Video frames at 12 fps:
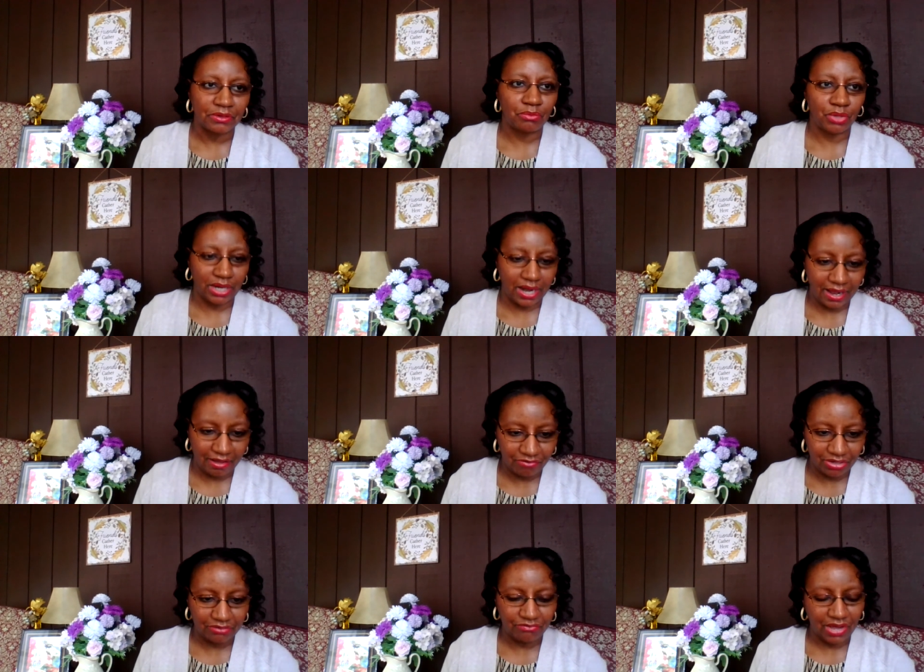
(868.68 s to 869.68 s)
But our
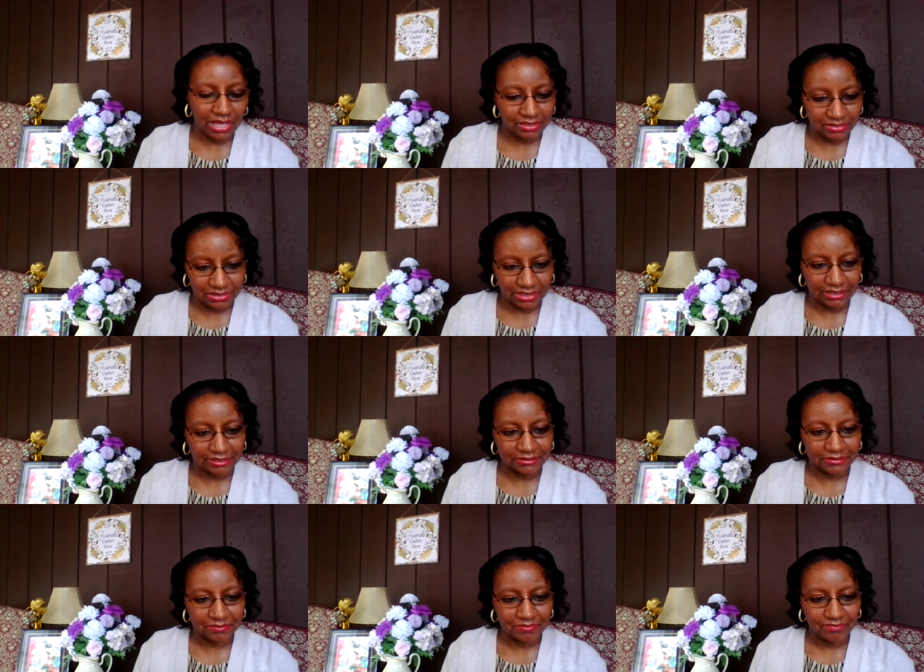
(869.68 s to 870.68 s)
heavenly Father
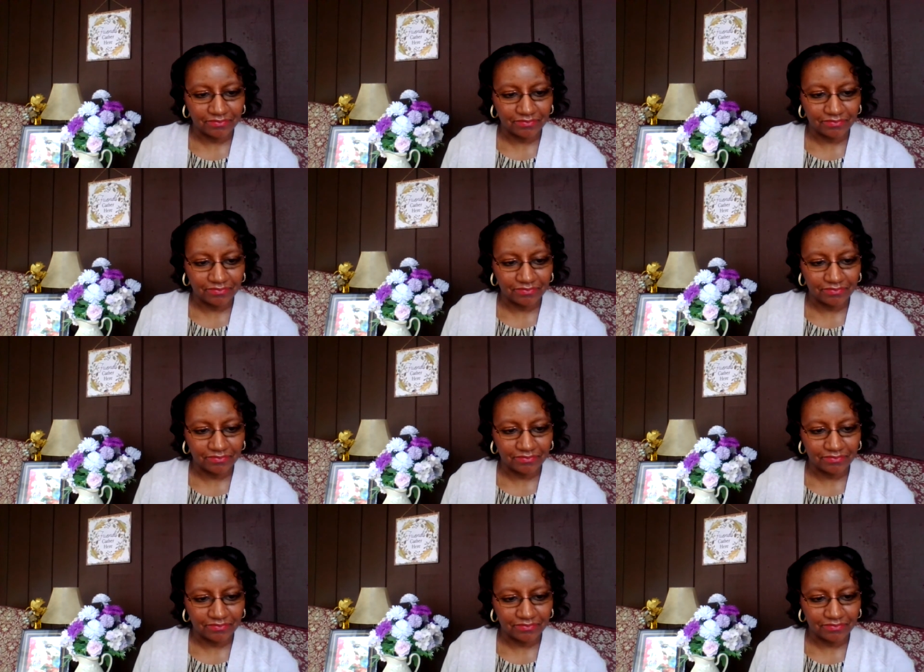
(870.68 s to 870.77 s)
does.